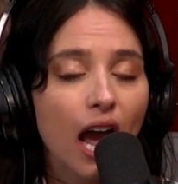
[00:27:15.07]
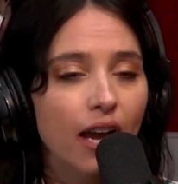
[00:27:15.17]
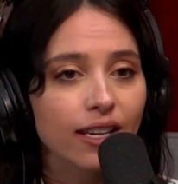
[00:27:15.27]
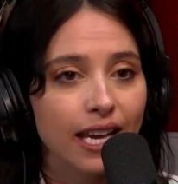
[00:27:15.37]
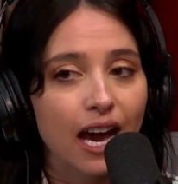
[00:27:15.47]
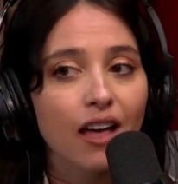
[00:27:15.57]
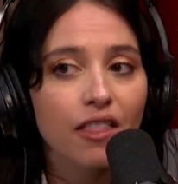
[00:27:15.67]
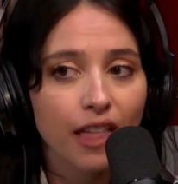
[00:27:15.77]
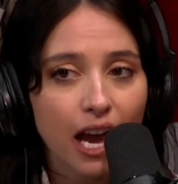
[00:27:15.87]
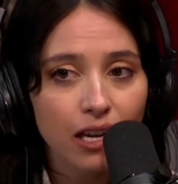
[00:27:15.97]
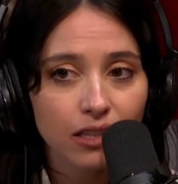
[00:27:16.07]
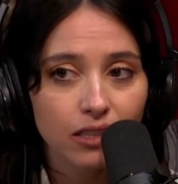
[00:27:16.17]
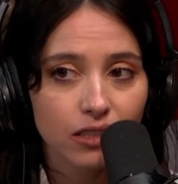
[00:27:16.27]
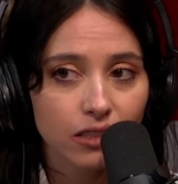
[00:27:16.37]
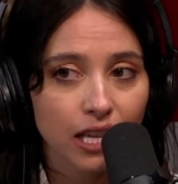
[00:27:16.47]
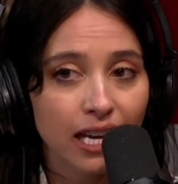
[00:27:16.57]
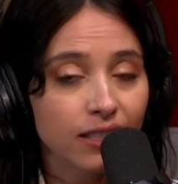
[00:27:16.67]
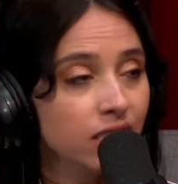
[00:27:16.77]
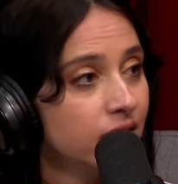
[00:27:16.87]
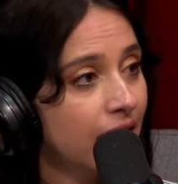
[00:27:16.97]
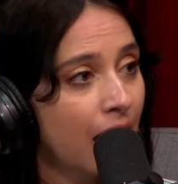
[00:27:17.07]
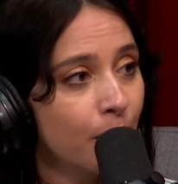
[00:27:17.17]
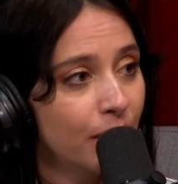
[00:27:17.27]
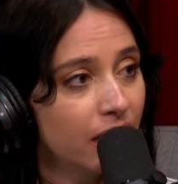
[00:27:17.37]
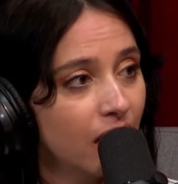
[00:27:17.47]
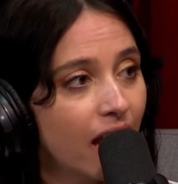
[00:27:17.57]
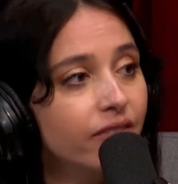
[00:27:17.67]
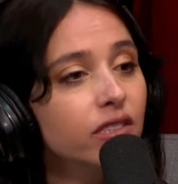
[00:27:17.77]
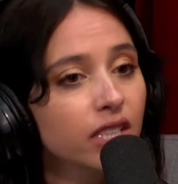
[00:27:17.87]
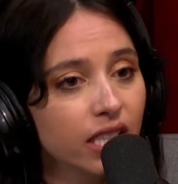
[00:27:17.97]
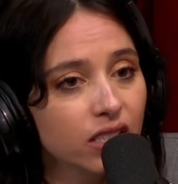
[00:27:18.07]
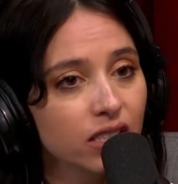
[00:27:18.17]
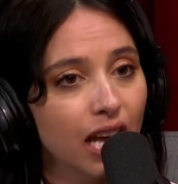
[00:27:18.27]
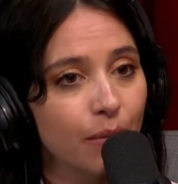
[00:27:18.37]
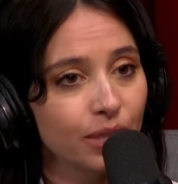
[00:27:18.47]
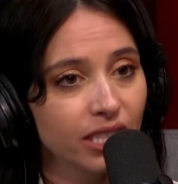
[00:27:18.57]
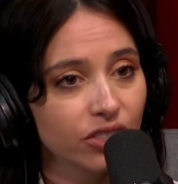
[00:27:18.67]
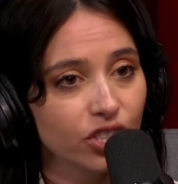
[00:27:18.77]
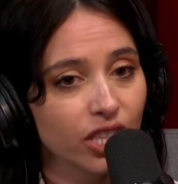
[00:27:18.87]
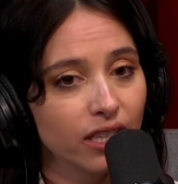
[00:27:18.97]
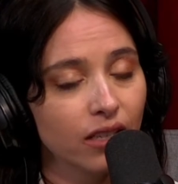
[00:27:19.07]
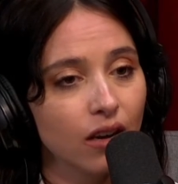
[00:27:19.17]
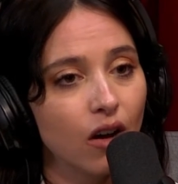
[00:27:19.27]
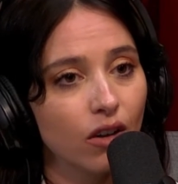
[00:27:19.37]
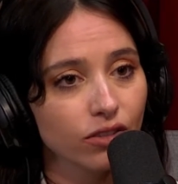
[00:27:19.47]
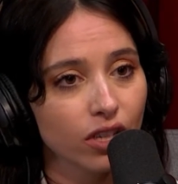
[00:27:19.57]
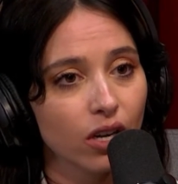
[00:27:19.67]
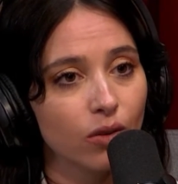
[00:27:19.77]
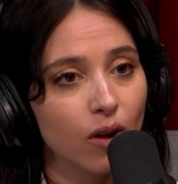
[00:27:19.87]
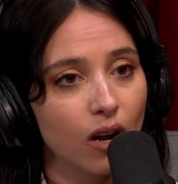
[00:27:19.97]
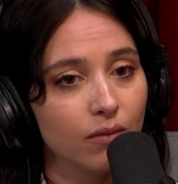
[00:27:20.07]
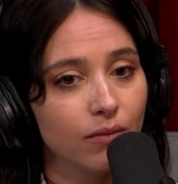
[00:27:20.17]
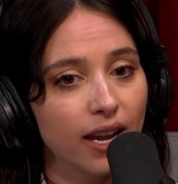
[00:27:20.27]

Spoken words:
that needs to happen. I have a link to that petition also I